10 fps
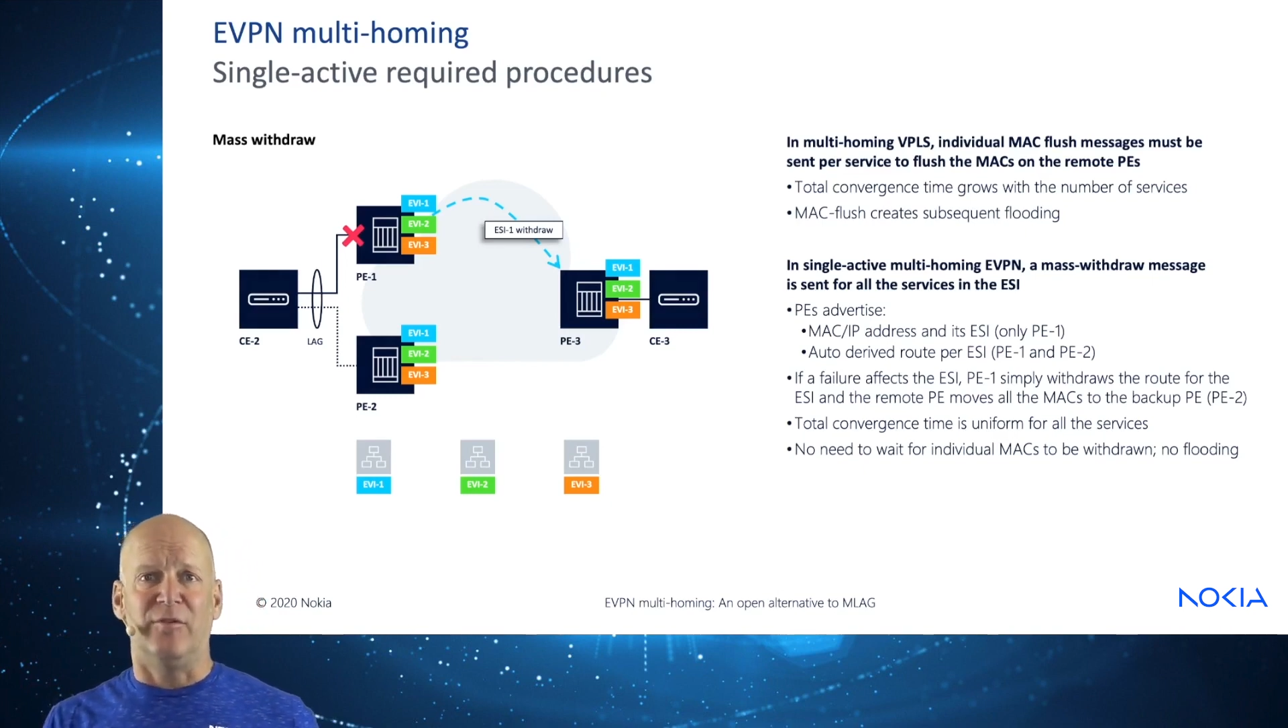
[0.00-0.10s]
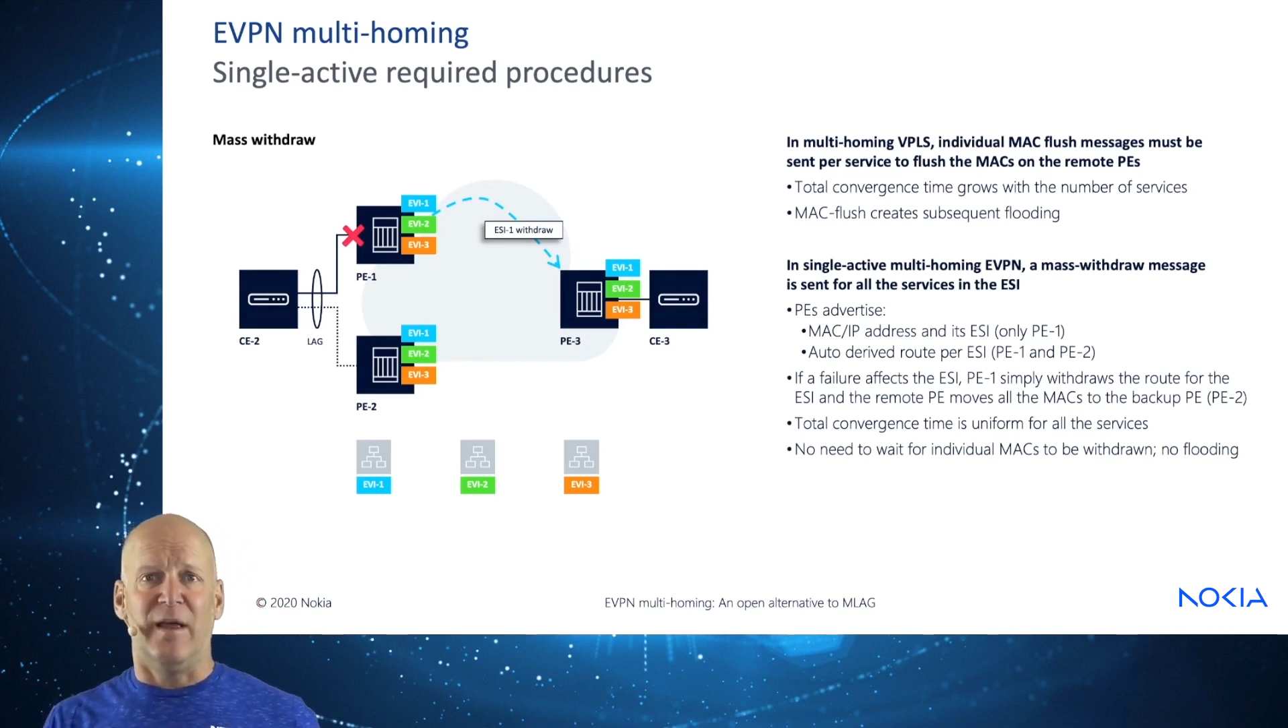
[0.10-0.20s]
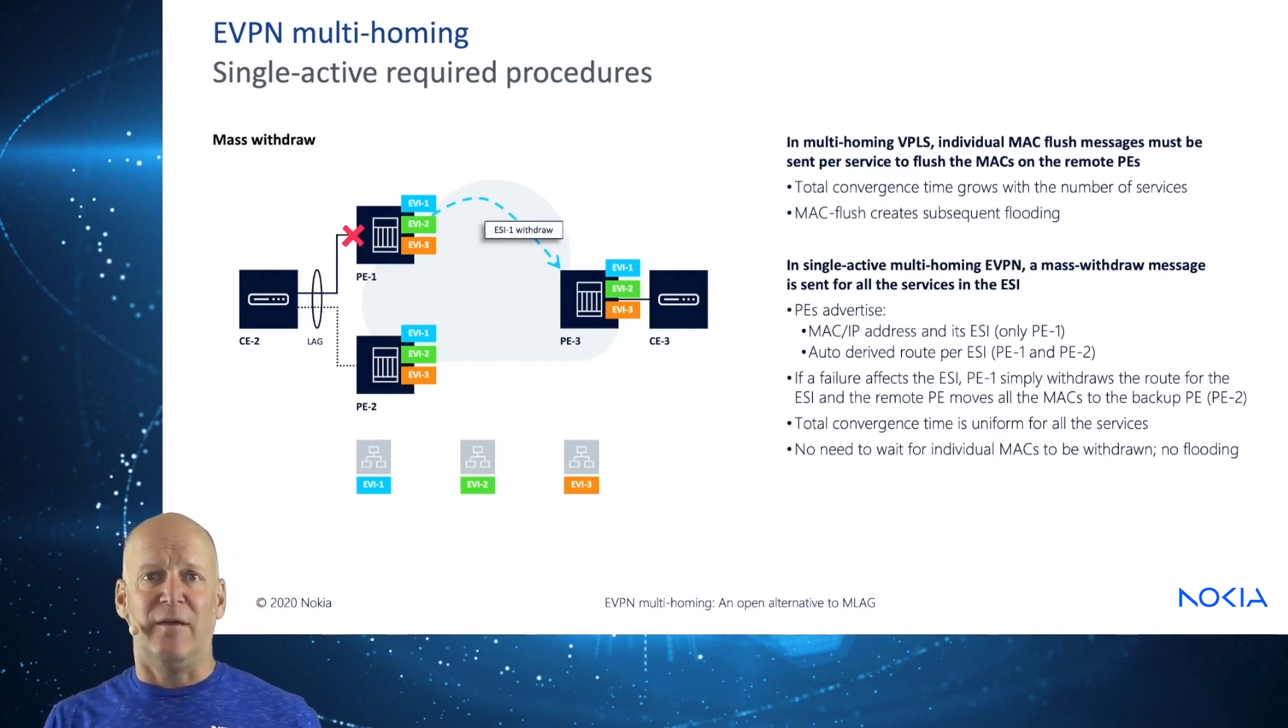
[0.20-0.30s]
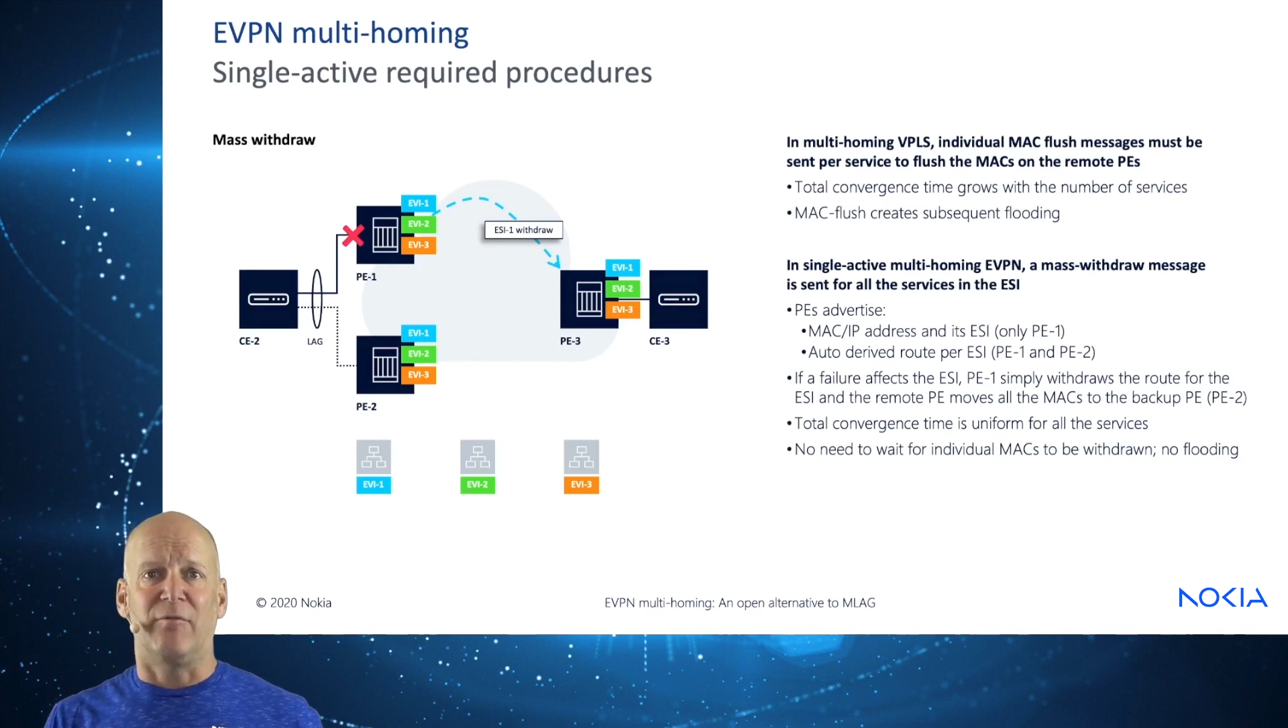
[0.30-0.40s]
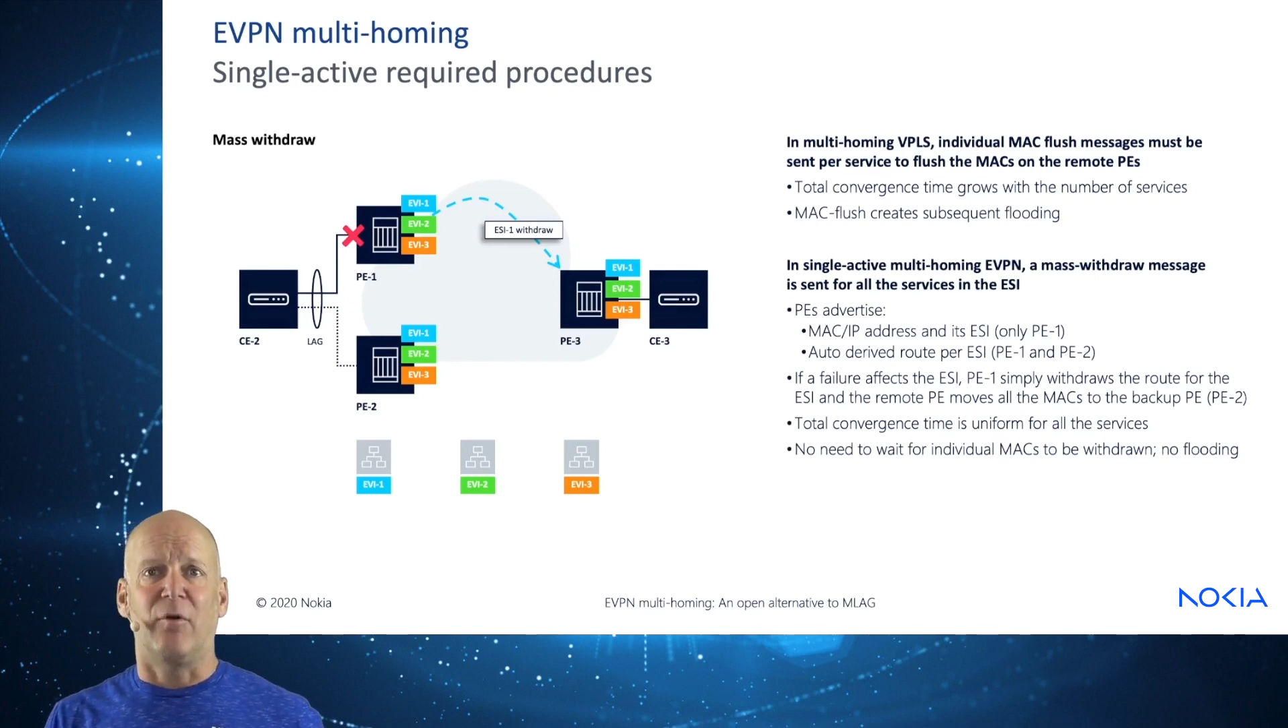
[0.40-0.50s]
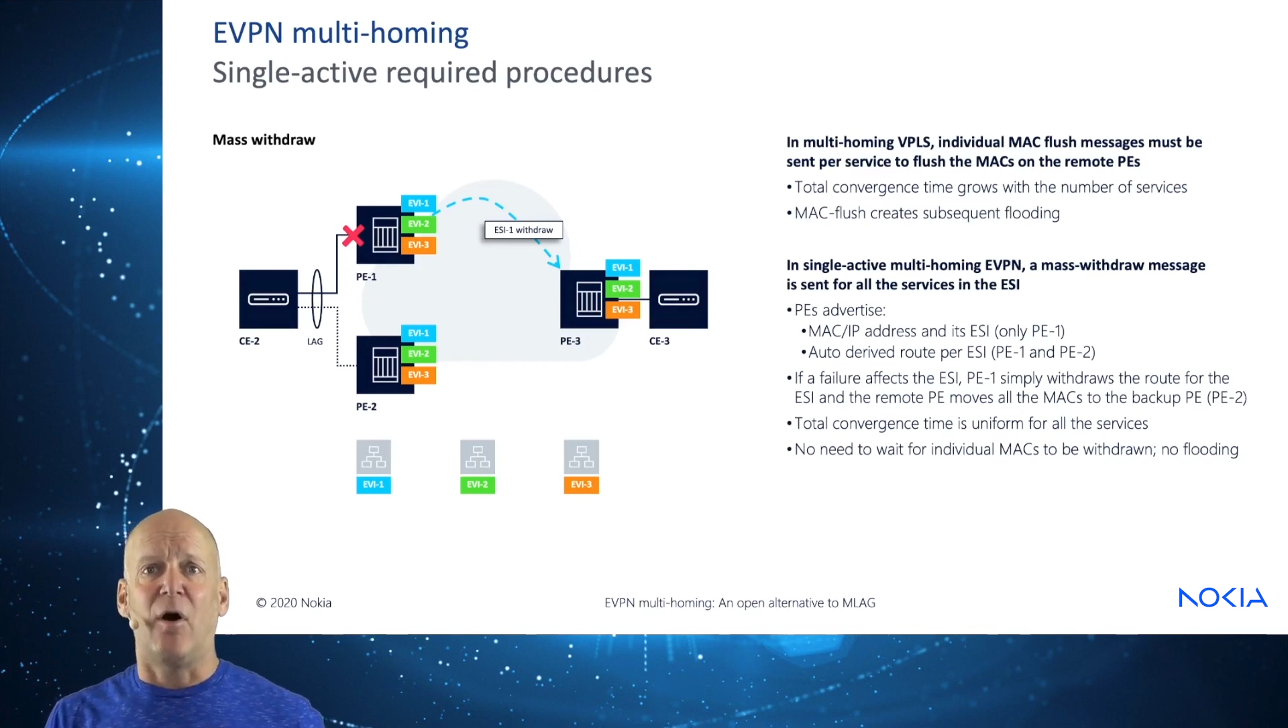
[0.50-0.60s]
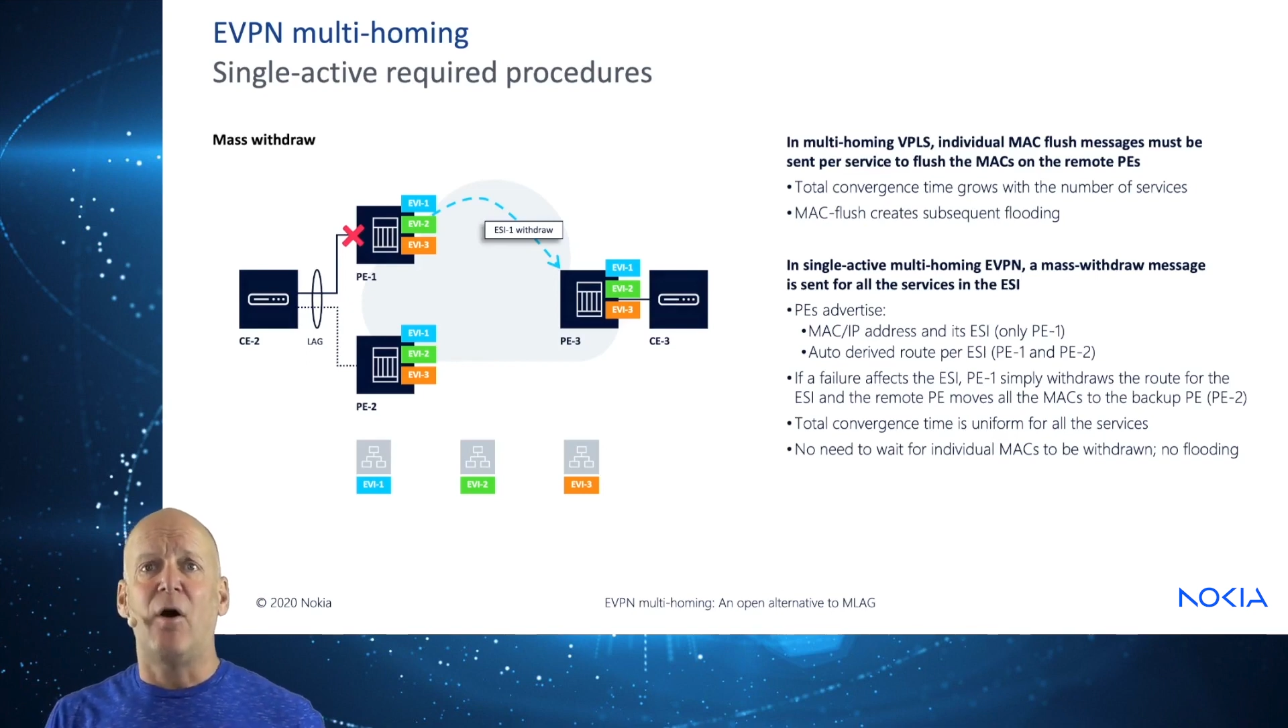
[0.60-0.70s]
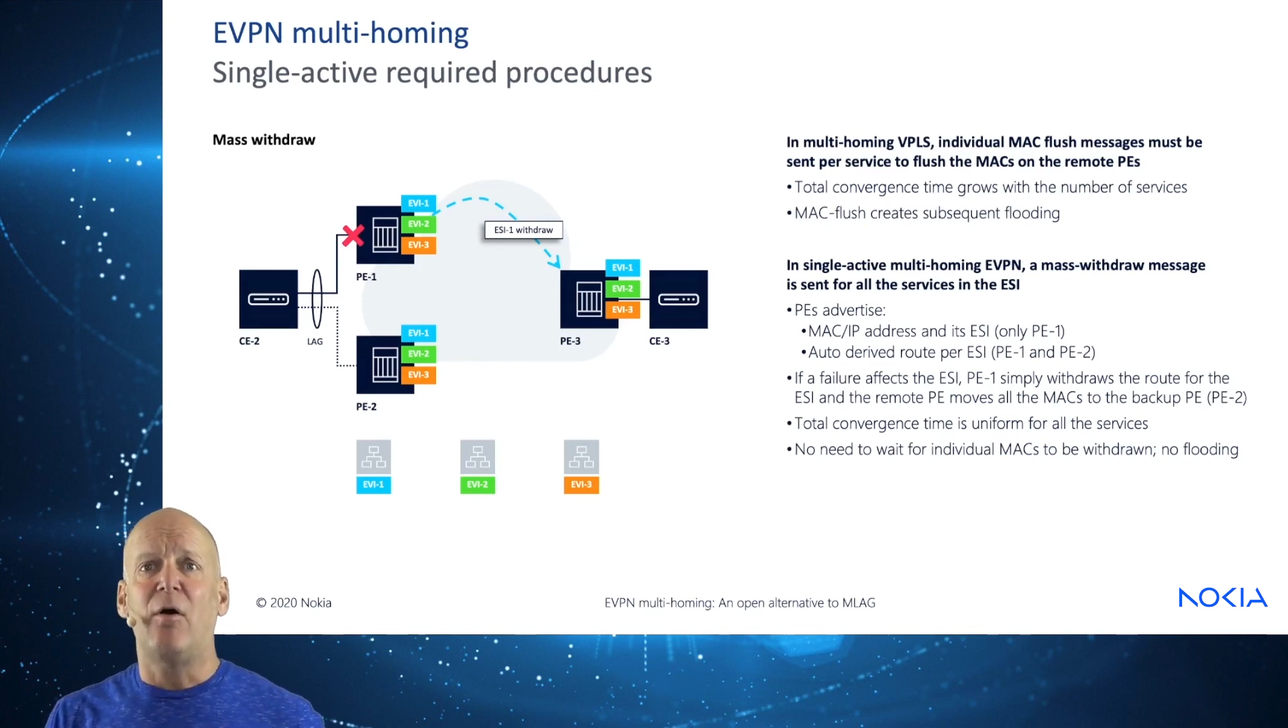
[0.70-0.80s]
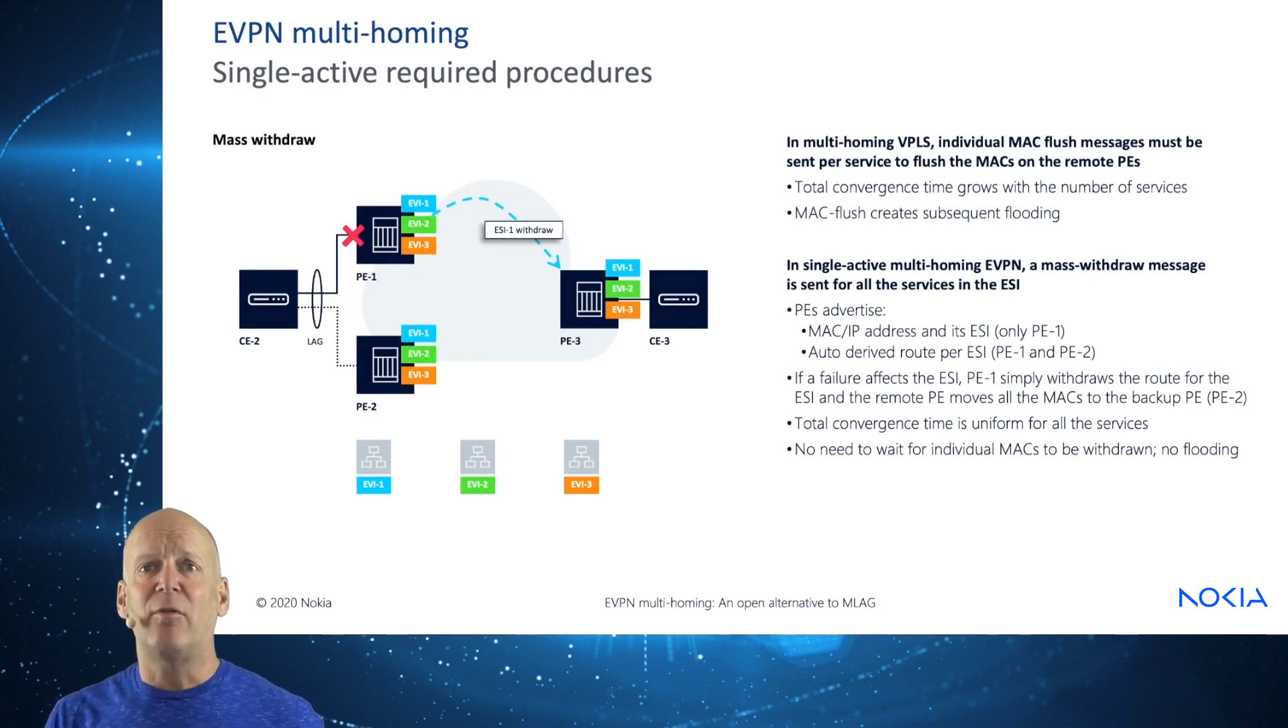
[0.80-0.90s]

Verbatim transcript: sent for all